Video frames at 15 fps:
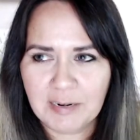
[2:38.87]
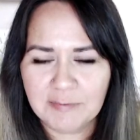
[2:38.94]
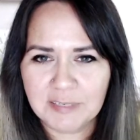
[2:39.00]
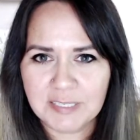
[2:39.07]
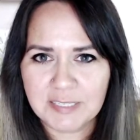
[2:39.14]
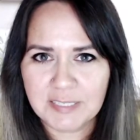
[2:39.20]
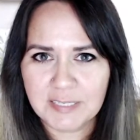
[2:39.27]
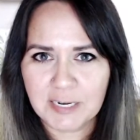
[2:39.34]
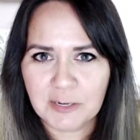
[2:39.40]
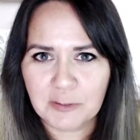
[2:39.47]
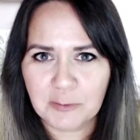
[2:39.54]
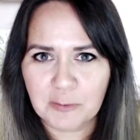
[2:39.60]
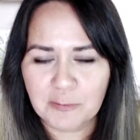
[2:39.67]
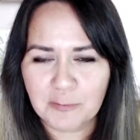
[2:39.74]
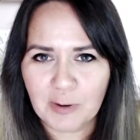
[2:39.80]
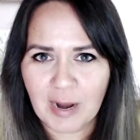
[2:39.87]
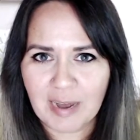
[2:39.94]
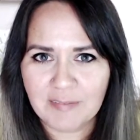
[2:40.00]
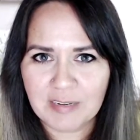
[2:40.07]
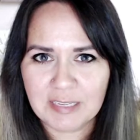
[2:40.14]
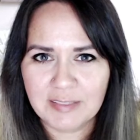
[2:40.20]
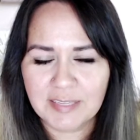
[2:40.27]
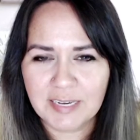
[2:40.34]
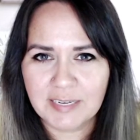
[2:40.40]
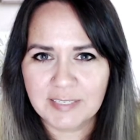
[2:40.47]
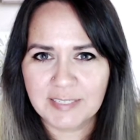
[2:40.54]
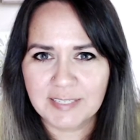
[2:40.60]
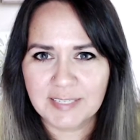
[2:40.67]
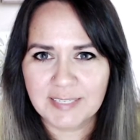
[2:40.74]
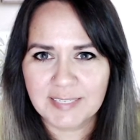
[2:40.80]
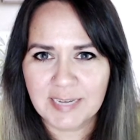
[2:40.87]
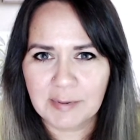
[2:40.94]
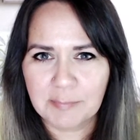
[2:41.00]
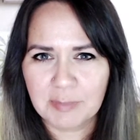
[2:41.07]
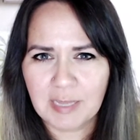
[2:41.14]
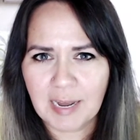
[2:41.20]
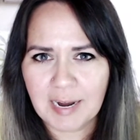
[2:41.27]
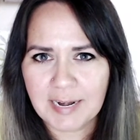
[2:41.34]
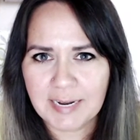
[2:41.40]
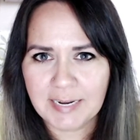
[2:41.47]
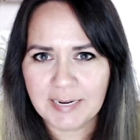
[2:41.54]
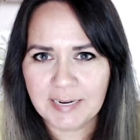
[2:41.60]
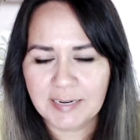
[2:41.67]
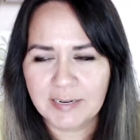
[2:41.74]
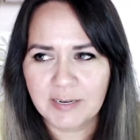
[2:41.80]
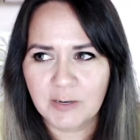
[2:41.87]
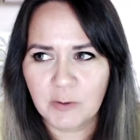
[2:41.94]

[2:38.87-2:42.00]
of a stickler for having things in the same lighting,